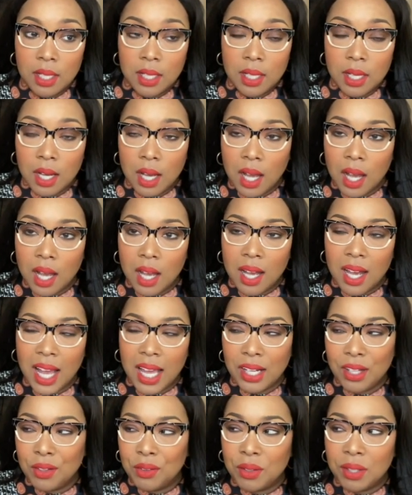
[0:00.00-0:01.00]
I
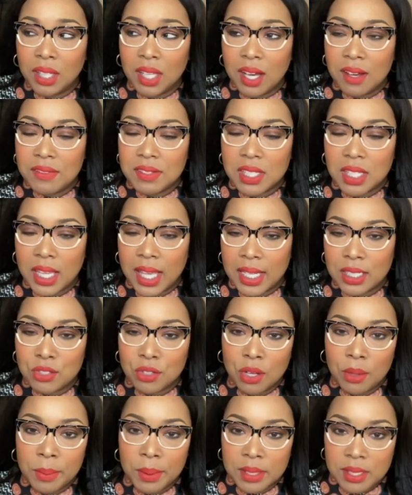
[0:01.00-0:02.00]
don't love
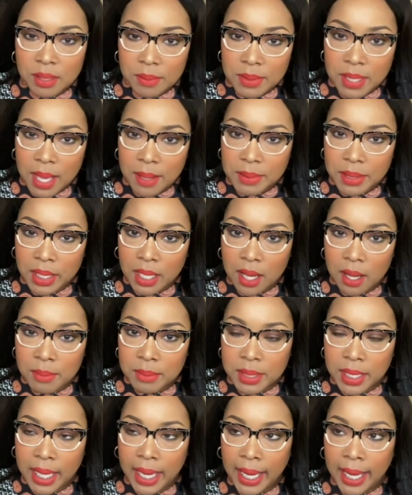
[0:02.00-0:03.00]
cilantro, but sometimes it comes
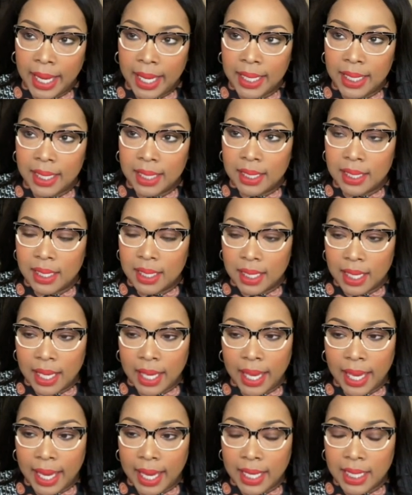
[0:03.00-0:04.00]
in
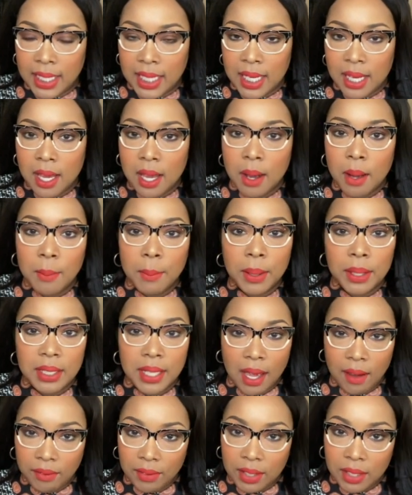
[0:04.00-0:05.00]
handy, but
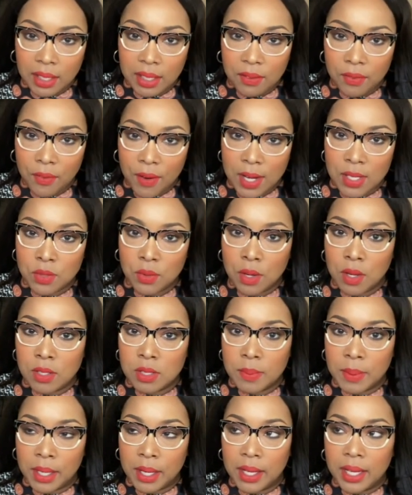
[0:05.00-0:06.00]
definitely fresh
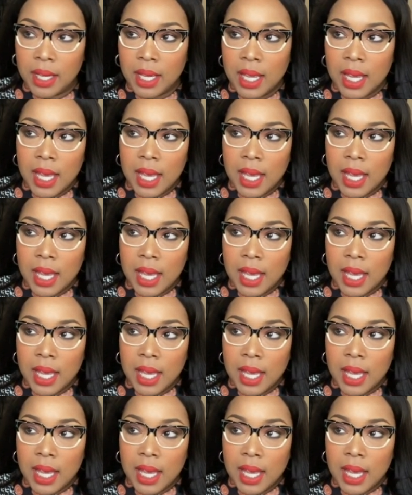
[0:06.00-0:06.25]
rosemary.